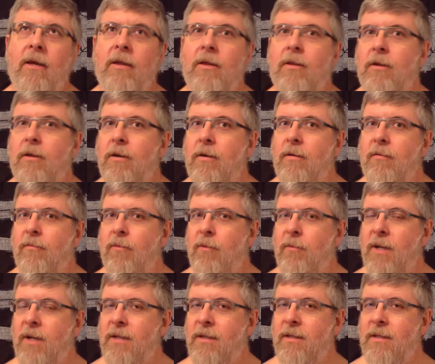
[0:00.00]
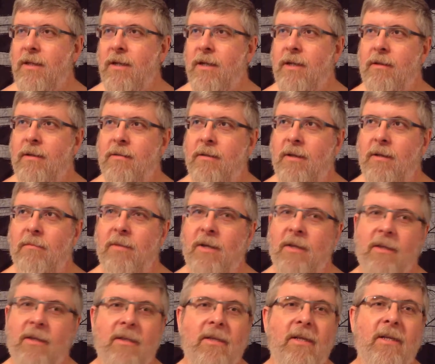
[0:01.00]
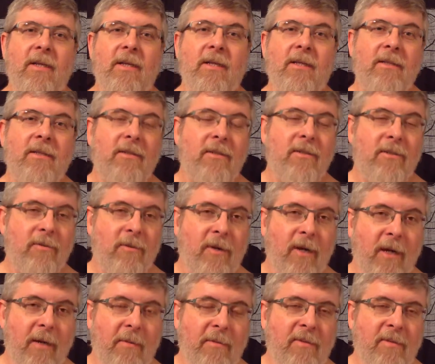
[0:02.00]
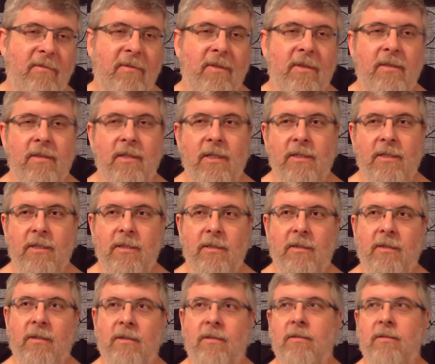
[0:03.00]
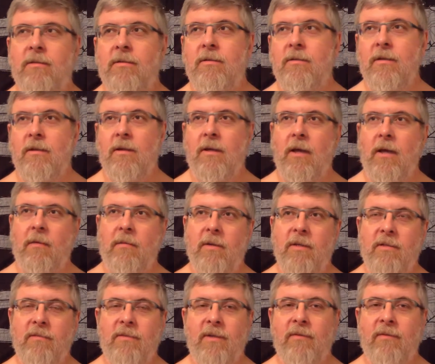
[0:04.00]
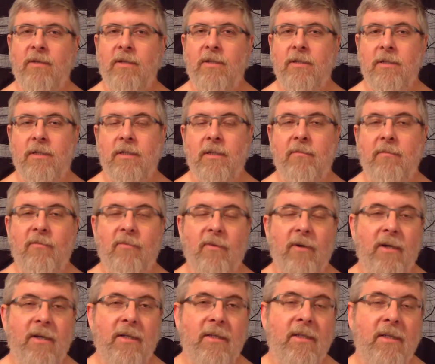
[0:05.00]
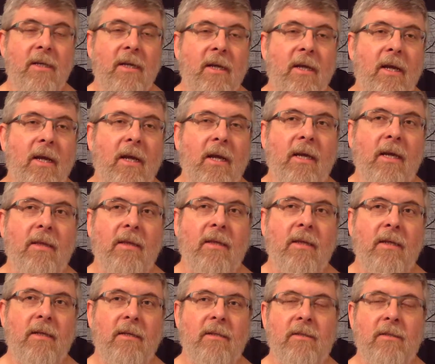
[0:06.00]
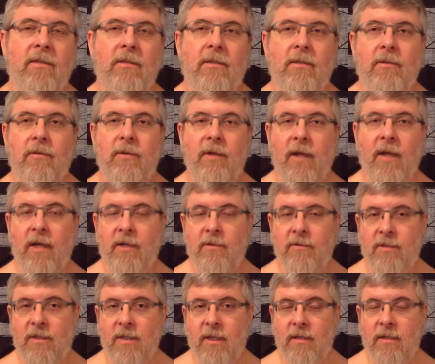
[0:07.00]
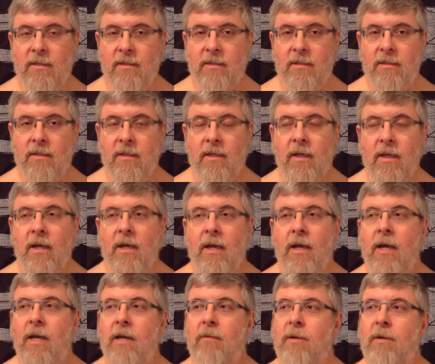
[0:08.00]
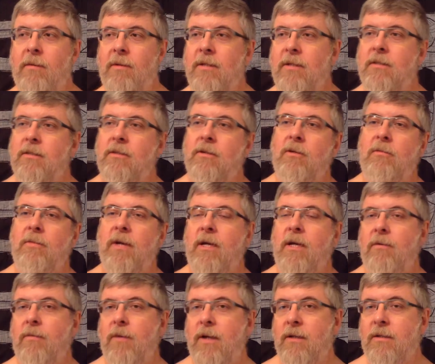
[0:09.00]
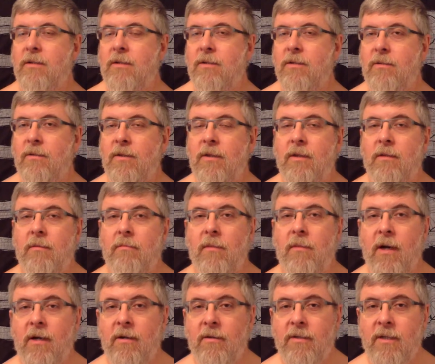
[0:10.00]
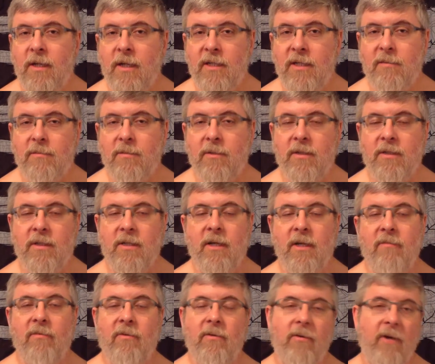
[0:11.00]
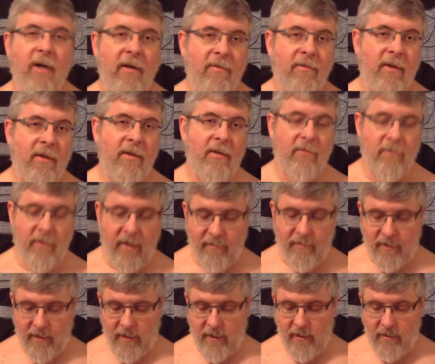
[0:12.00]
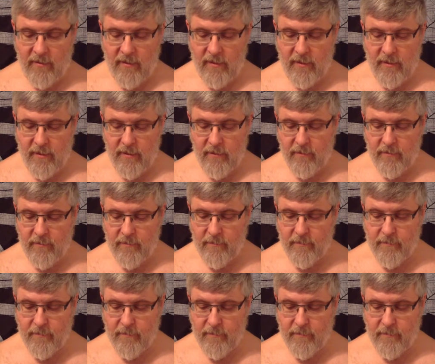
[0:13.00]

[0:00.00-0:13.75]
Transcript: the format and method that it describes, teaching a bunch of definitions up front and then doing exercises. And I'll probably circle back around to the modern textbook to cover graphing and the graphing calculator.